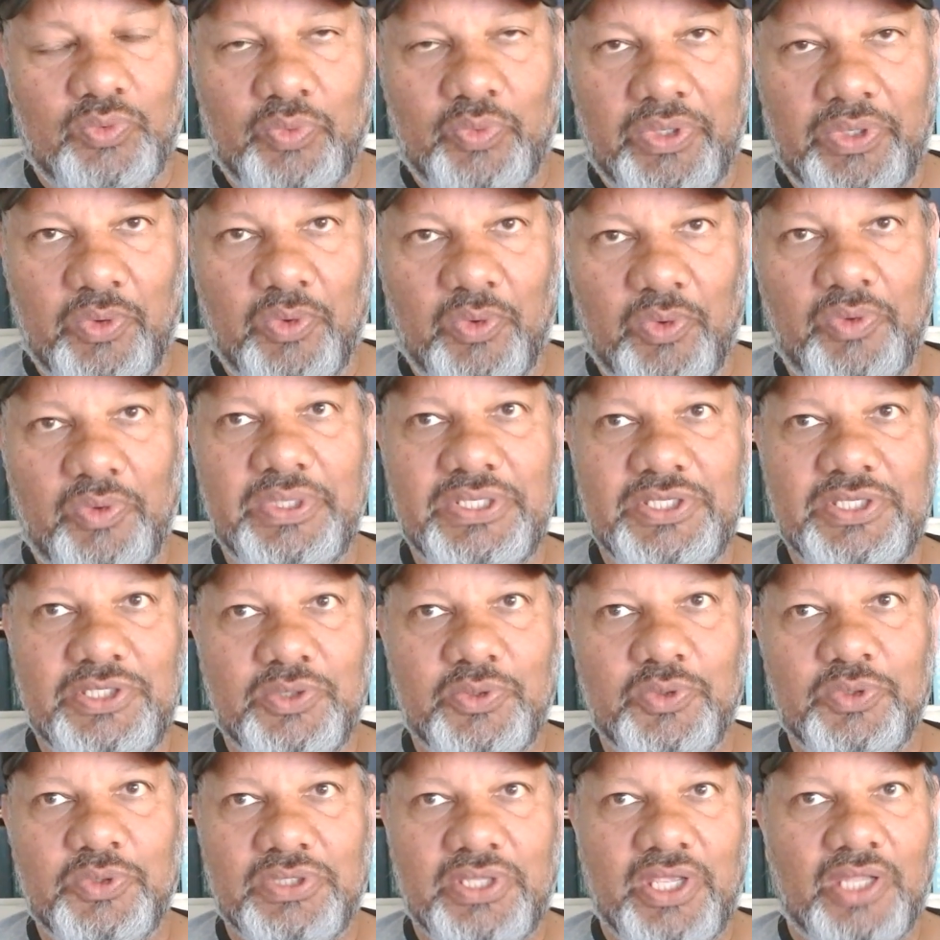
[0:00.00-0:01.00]
always
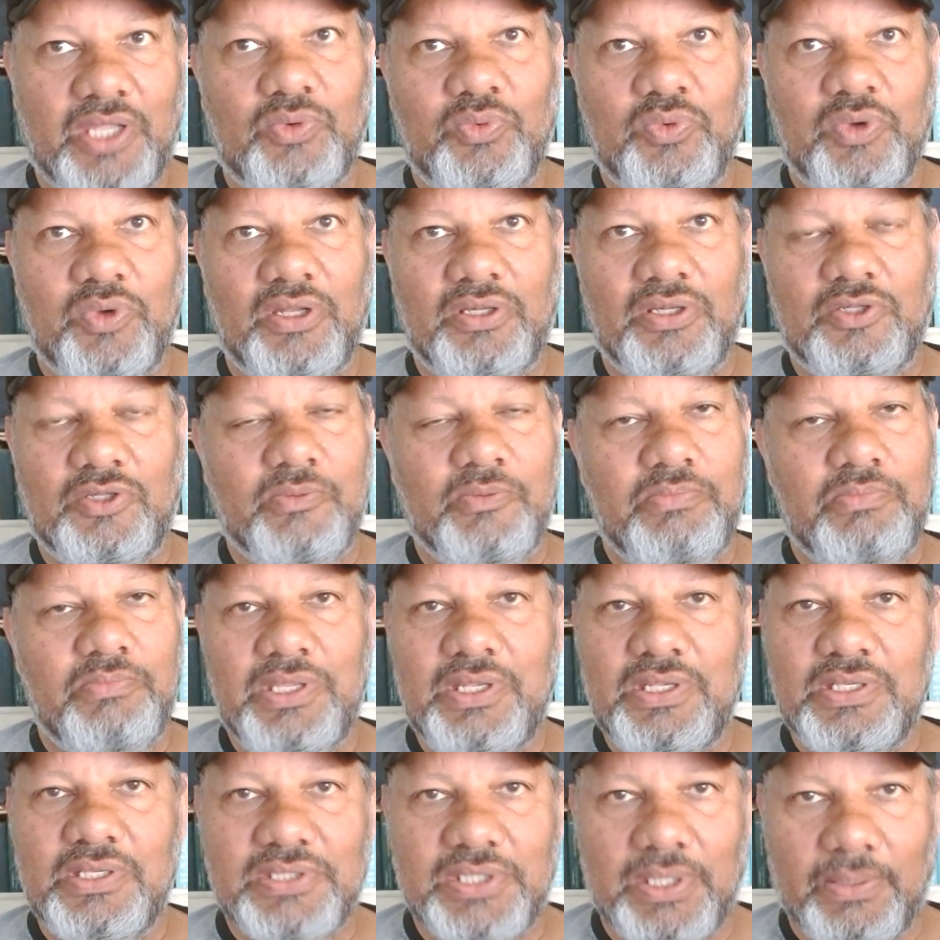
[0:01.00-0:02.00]
used that word to
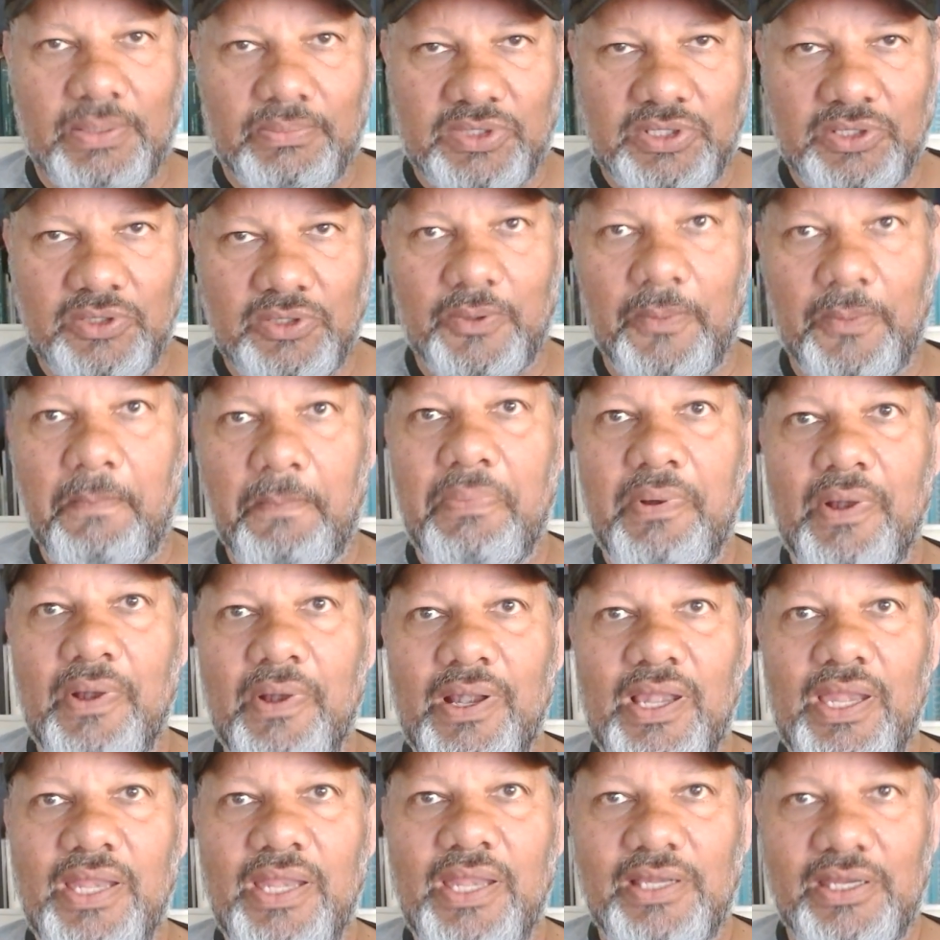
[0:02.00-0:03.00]
mean something
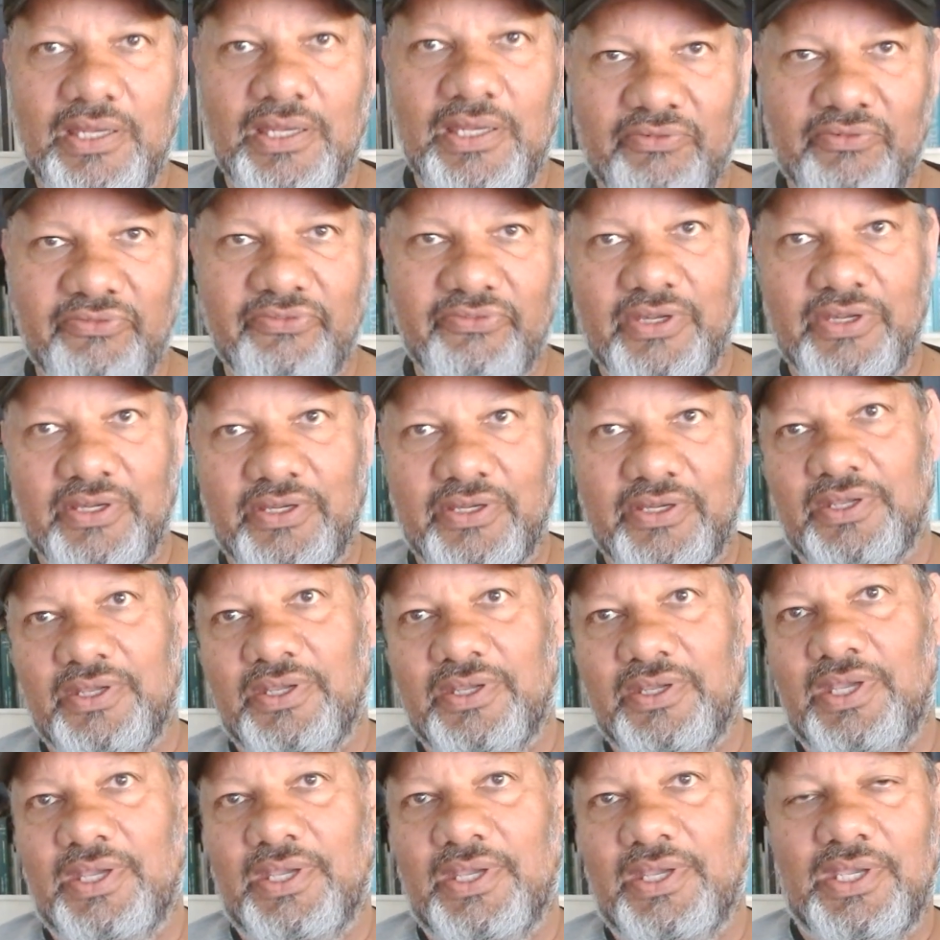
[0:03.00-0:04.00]
completely different.
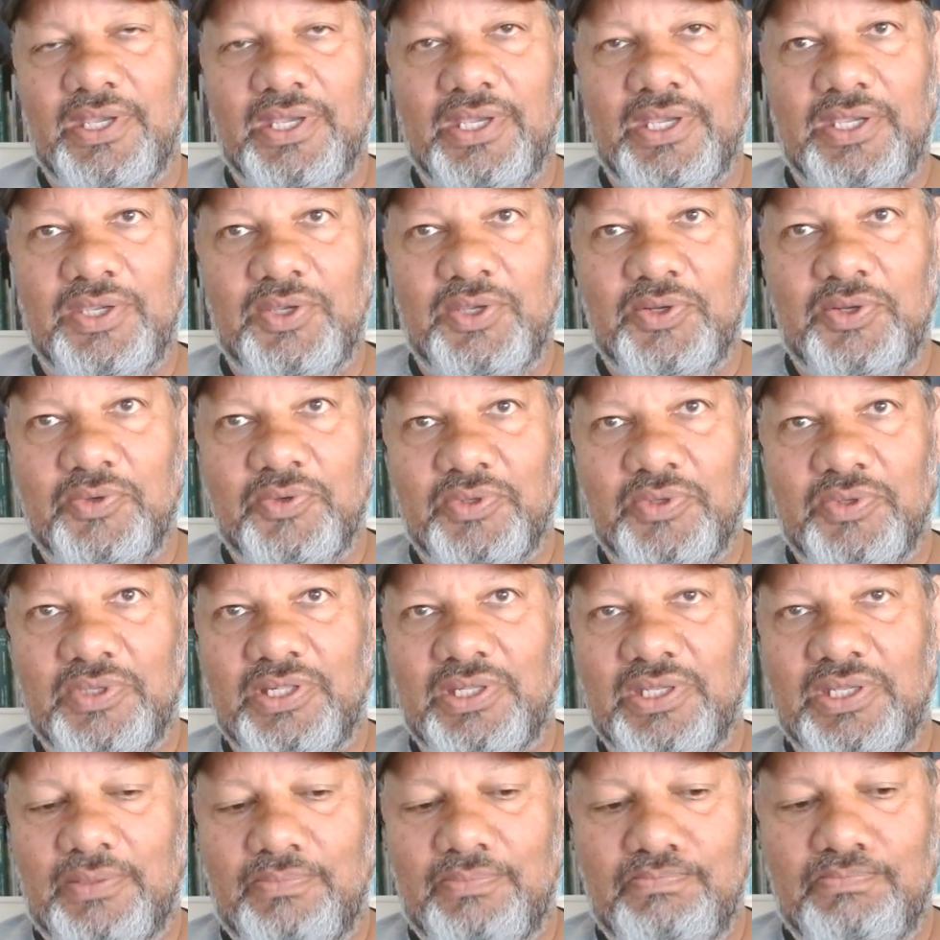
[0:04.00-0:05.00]
You know,
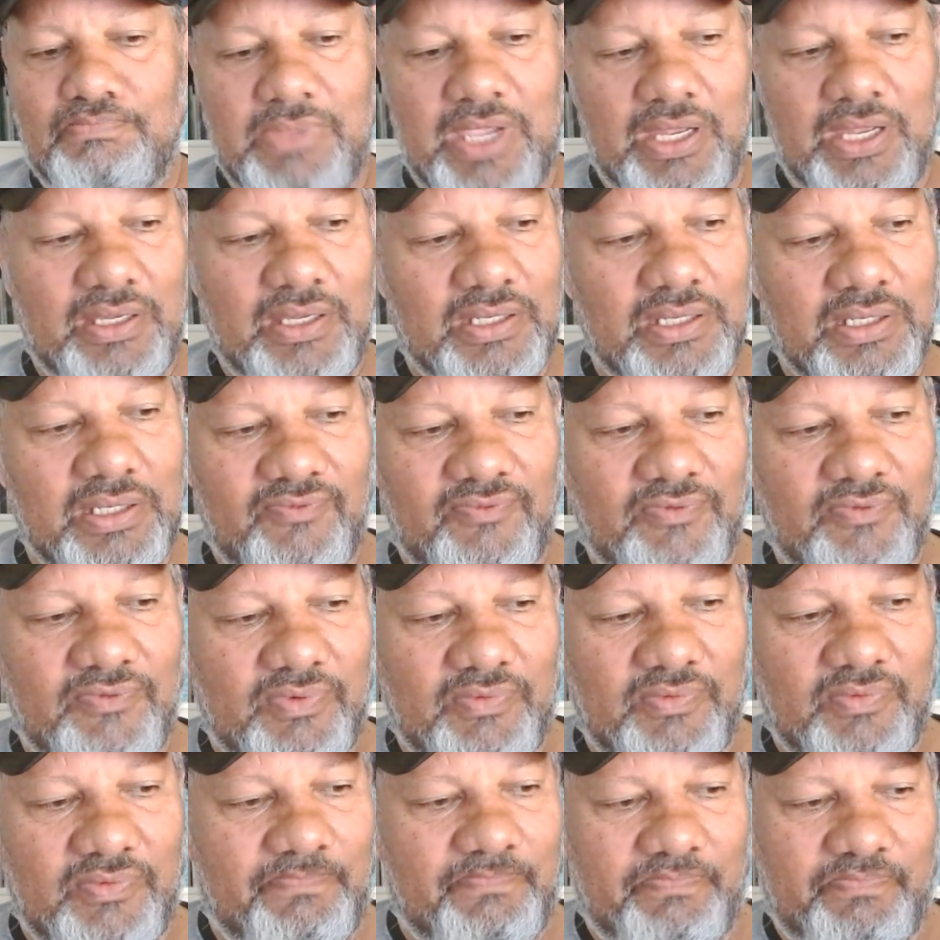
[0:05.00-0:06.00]
it meant
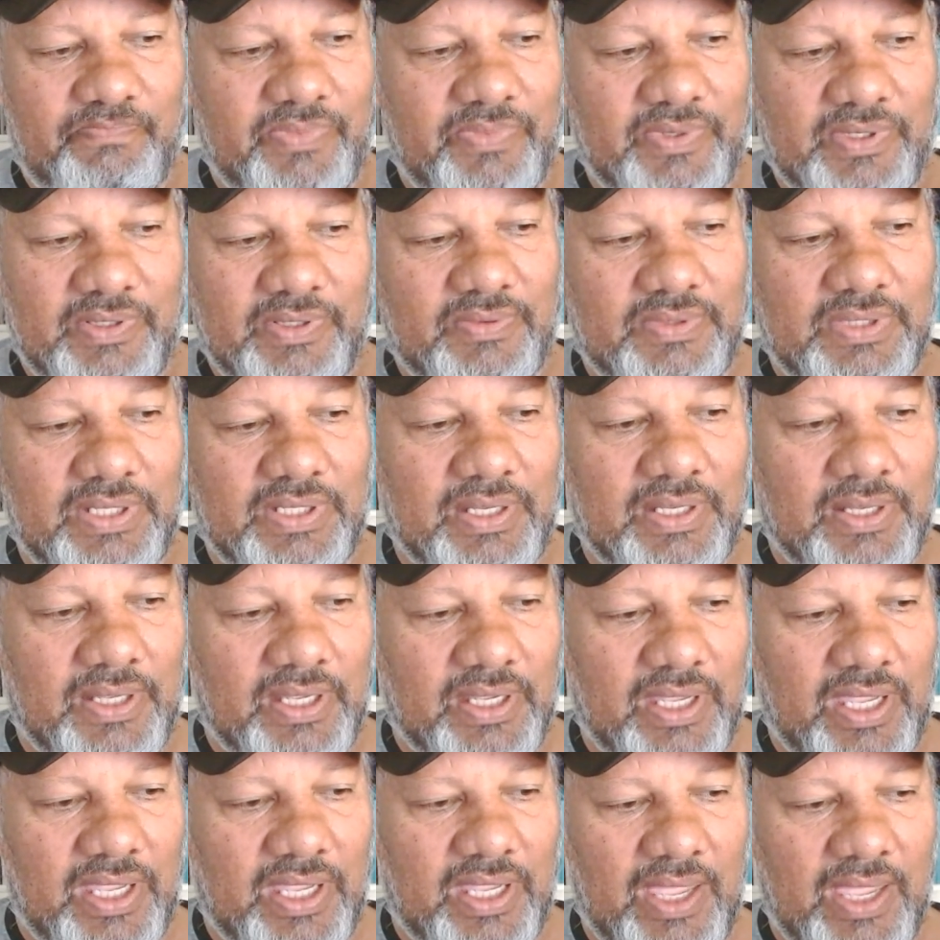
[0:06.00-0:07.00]

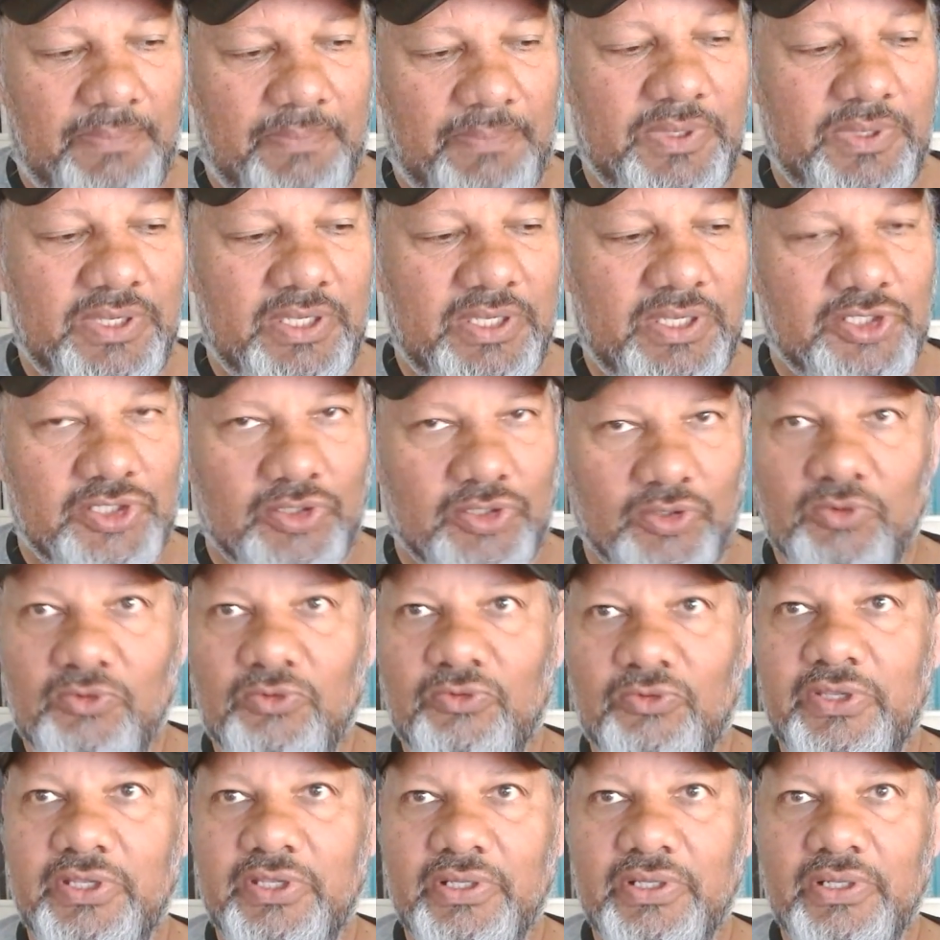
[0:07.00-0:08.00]
a happy,
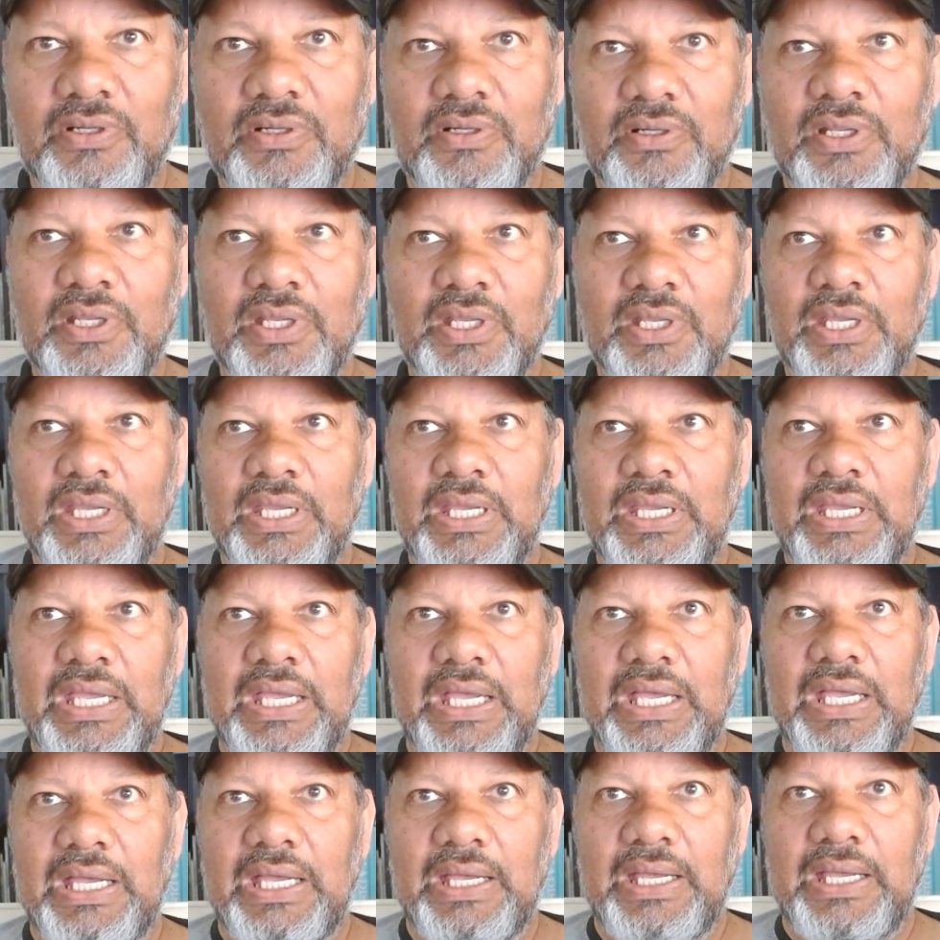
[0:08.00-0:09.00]
jovial,
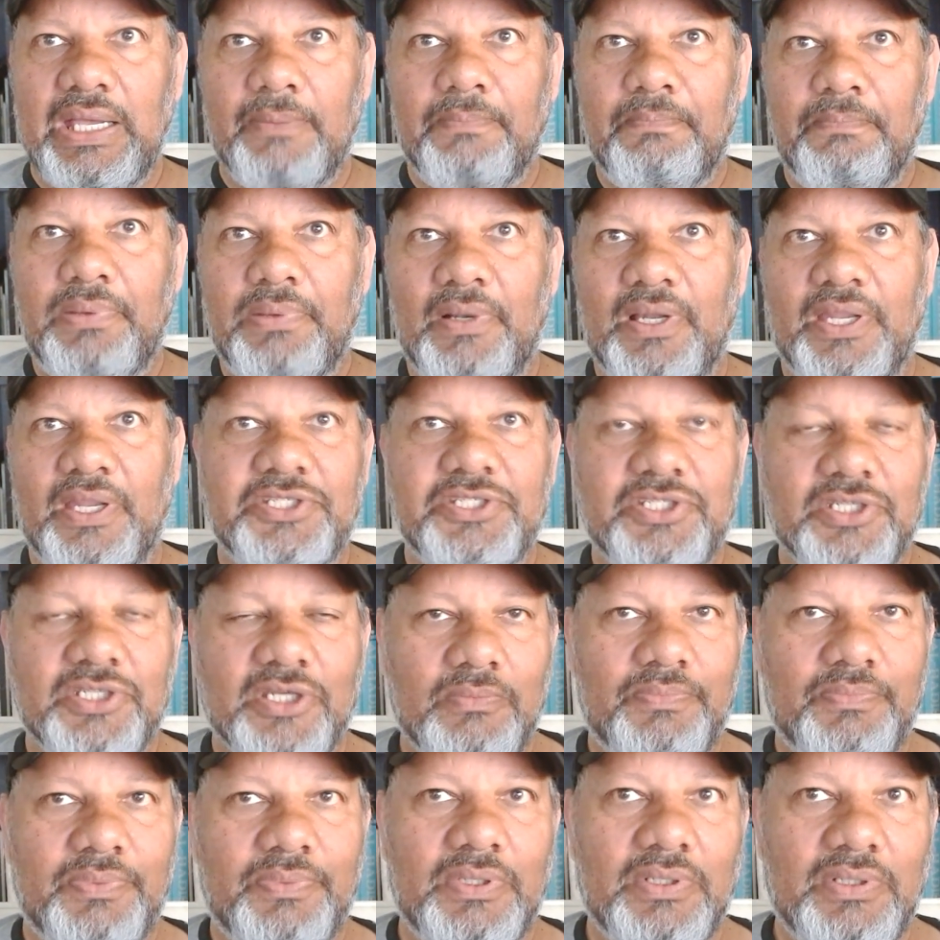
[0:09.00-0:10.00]

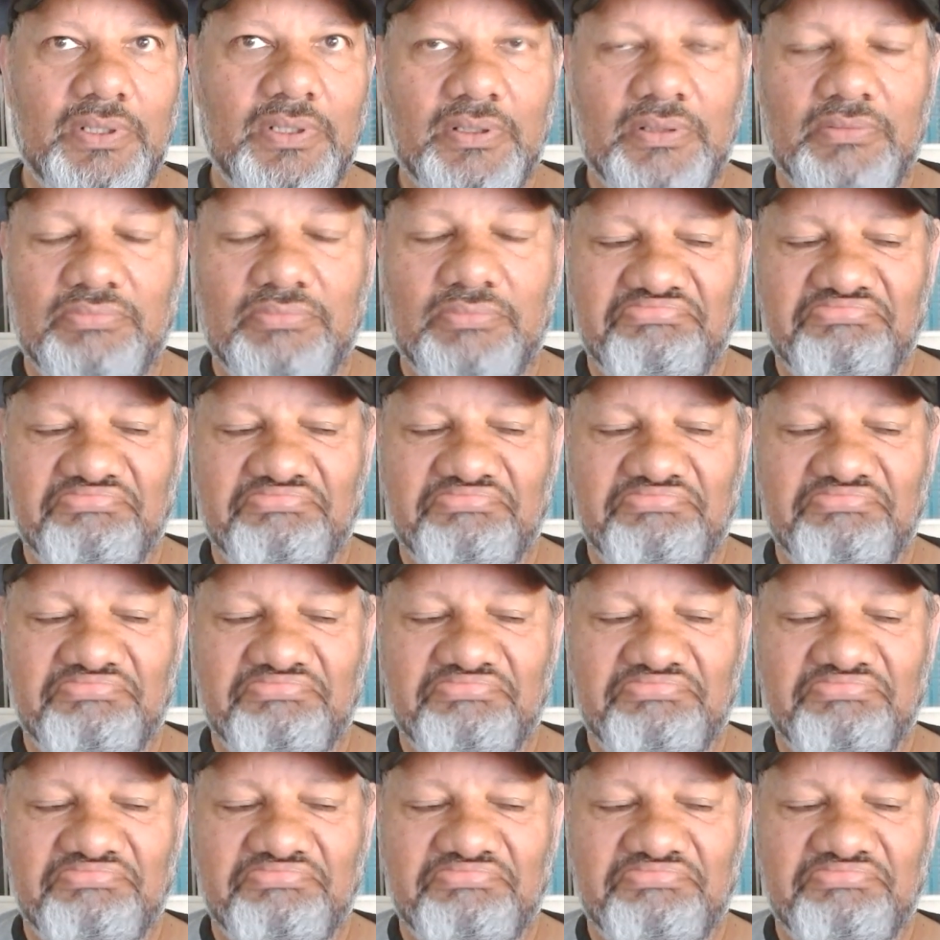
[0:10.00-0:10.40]
pleasurable,